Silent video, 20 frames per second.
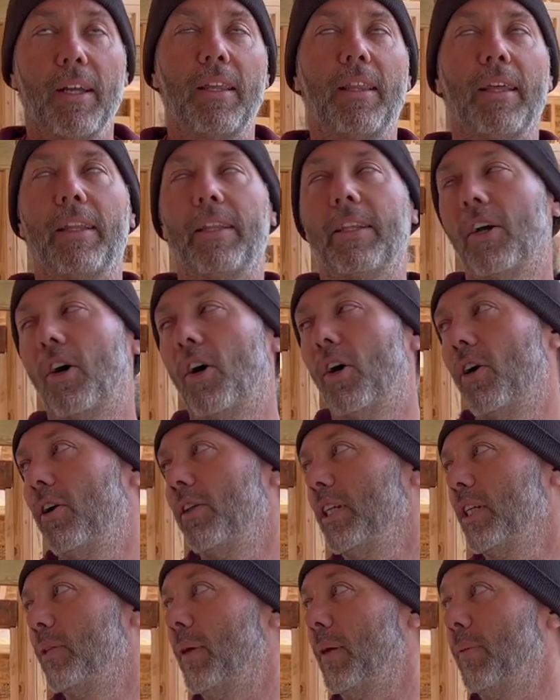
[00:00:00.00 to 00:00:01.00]
then all
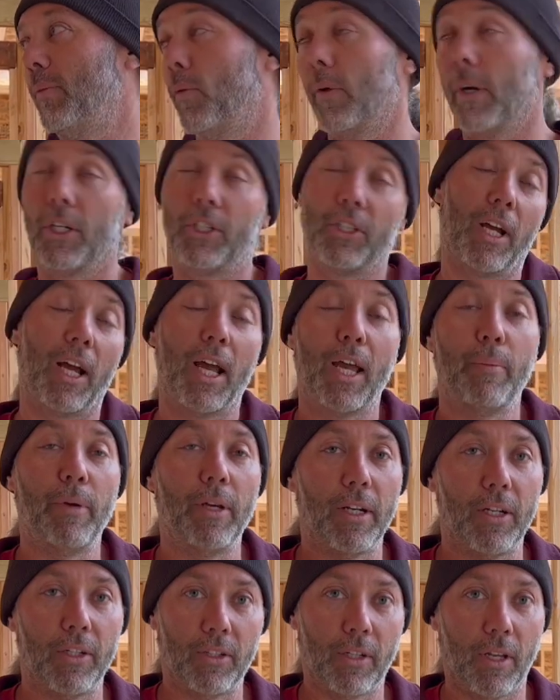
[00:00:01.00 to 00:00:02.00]
these people want to chime
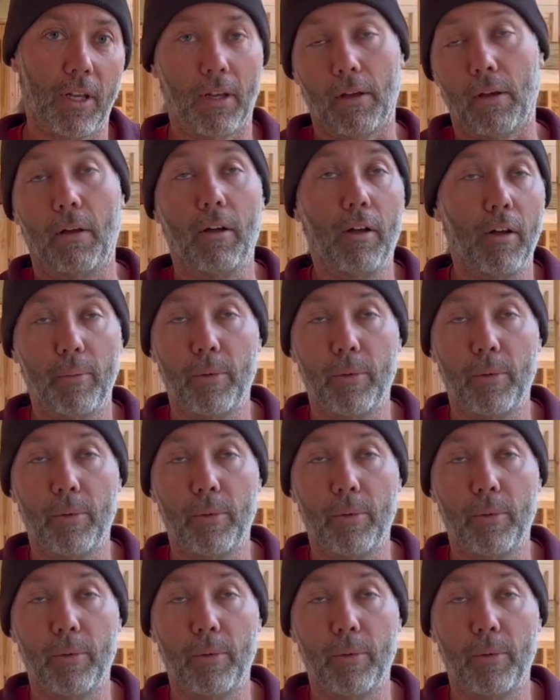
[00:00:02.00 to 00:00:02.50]
in and say, "Oh,